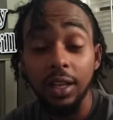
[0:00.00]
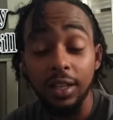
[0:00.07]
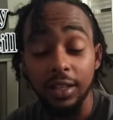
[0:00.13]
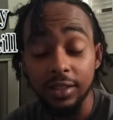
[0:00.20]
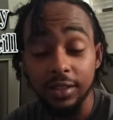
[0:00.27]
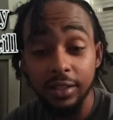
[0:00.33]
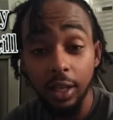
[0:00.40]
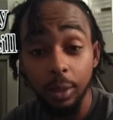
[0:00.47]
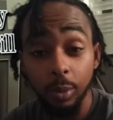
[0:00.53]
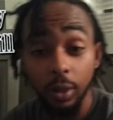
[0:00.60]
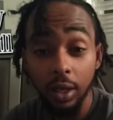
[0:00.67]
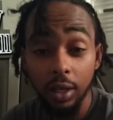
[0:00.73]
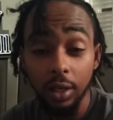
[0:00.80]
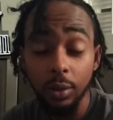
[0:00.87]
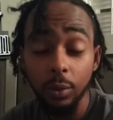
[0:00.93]
in step
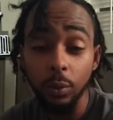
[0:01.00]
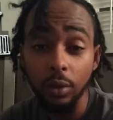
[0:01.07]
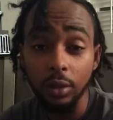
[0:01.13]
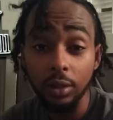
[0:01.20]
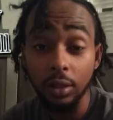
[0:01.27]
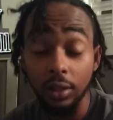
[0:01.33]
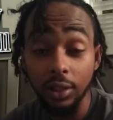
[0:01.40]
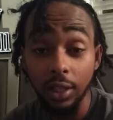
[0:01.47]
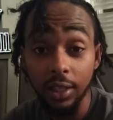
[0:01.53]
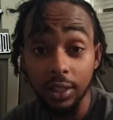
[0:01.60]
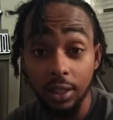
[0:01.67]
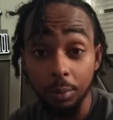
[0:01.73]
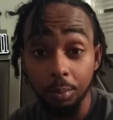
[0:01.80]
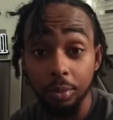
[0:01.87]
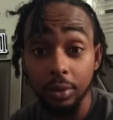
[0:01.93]
8, we're going to lay
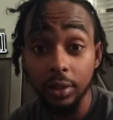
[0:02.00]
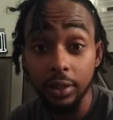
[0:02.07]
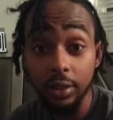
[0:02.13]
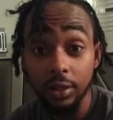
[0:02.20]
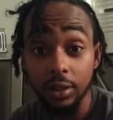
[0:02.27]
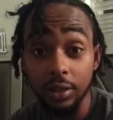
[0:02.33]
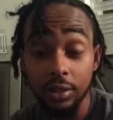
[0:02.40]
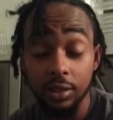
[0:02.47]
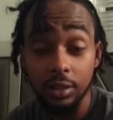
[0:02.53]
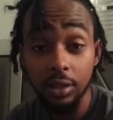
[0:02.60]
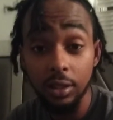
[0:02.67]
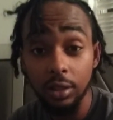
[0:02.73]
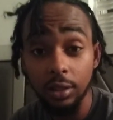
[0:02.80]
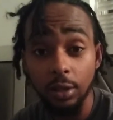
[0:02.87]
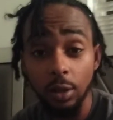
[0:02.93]
completely
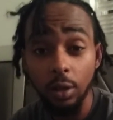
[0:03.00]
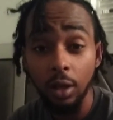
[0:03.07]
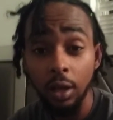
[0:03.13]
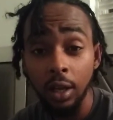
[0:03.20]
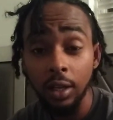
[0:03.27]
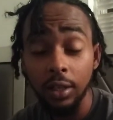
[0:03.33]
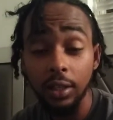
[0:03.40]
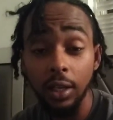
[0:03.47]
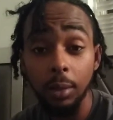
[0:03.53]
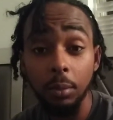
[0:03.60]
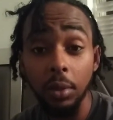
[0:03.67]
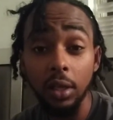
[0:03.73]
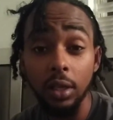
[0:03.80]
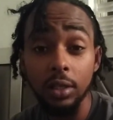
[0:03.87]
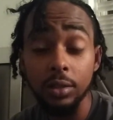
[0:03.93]
still. That
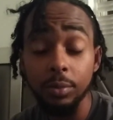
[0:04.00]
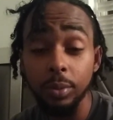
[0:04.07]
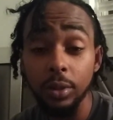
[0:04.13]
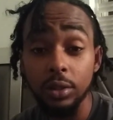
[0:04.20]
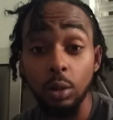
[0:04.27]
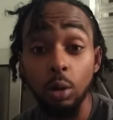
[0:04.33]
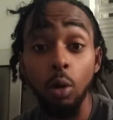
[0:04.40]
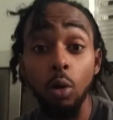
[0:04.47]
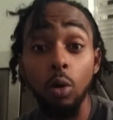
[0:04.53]
means put your